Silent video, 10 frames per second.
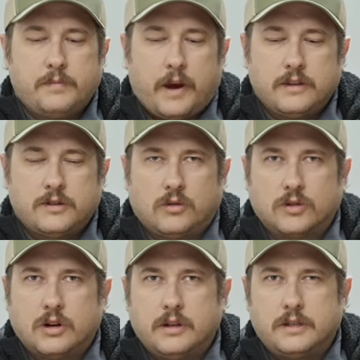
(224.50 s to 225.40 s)
by the
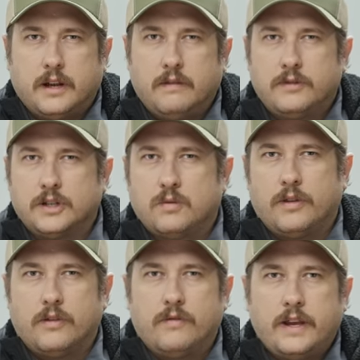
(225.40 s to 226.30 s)
soldier instead of just
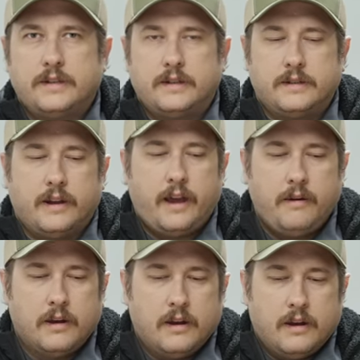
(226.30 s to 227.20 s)
what they're facing
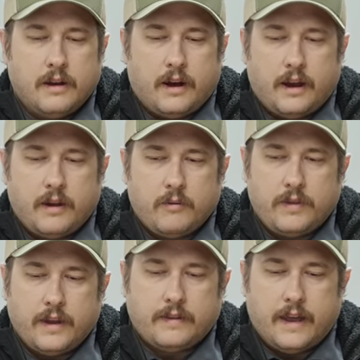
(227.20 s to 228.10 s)
today. And we
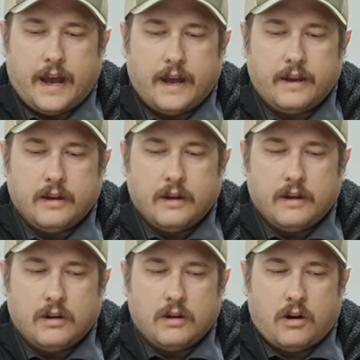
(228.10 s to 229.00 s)
think that
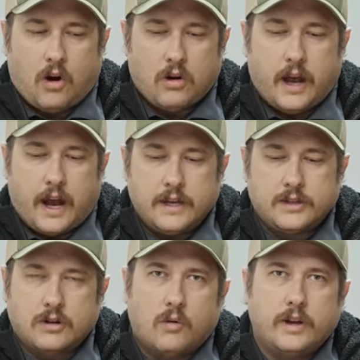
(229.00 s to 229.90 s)
our
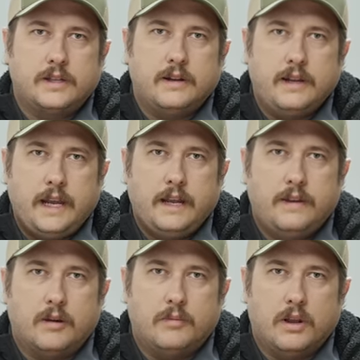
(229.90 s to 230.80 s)
guys are going to need
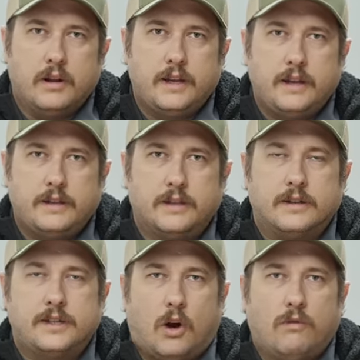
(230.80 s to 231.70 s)
the ability to
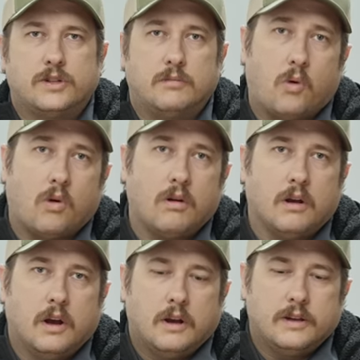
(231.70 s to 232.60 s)

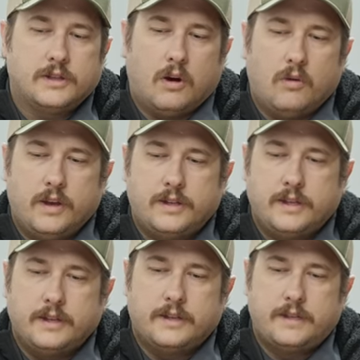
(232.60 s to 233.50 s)
self-support. So this
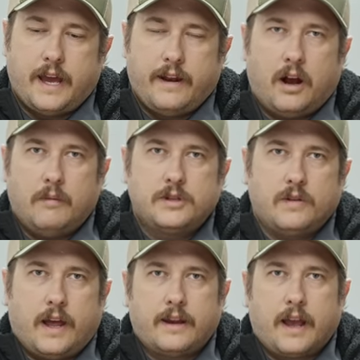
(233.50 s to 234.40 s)
is set up
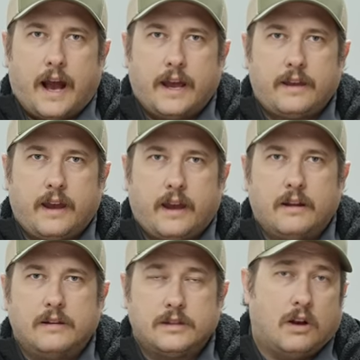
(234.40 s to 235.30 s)
so that a guy
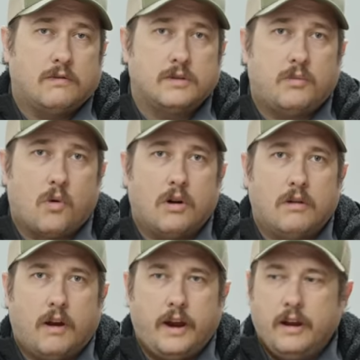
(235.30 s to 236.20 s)
can
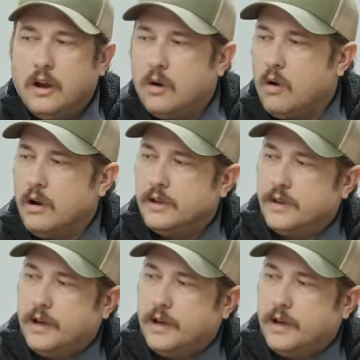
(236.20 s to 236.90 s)
self-support, right? Whereas